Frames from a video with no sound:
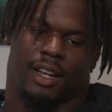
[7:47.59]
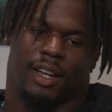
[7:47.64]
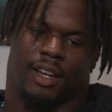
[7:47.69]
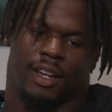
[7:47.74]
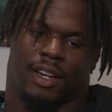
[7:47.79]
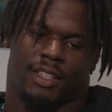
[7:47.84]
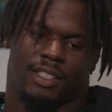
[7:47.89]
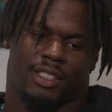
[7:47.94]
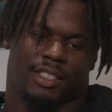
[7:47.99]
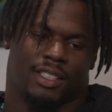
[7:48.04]

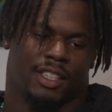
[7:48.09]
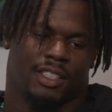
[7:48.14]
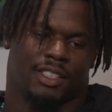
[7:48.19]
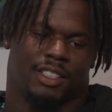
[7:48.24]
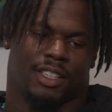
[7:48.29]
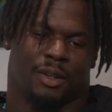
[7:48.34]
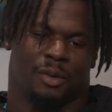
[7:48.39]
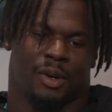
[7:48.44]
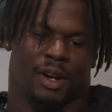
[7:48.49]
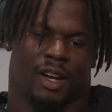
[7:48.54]
that's
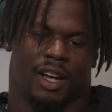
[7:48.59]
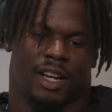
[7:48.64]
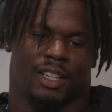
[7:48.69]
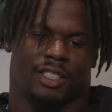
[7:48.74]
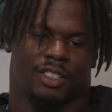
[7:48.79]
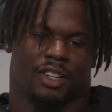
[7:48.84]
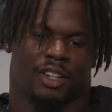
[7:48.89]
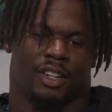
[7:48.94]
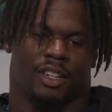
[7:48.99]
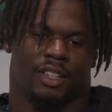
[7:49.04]
essentially why I
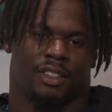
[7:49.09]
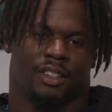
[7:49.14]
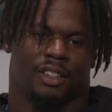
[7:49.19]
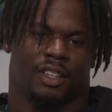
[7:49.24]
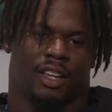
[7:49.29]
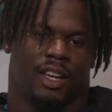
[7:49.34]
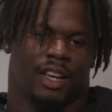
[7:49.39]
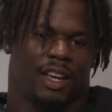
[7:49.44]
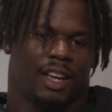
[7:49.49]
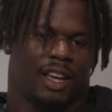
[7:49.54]
started
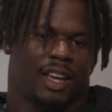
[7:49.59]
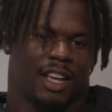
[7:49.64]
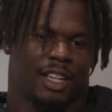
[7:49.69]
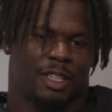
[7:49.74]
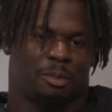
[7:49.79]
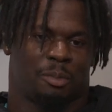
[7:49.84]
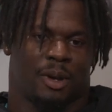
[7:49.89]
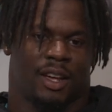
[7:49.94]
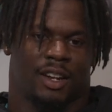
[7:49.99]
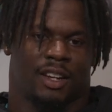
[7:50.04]

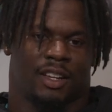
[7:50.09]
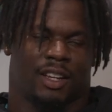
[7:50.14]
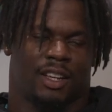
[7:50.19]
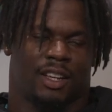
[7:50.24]
expanding